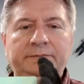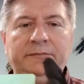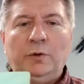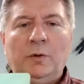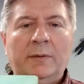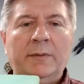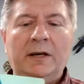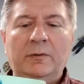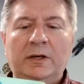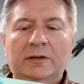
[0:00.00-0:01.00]
you want to bend
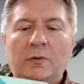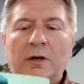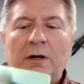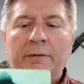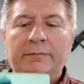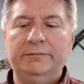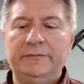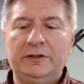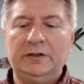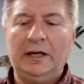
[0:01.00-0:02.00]
it when it's warm,
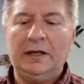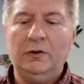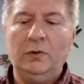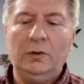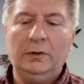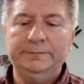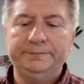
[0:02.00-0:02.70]
just let it cool.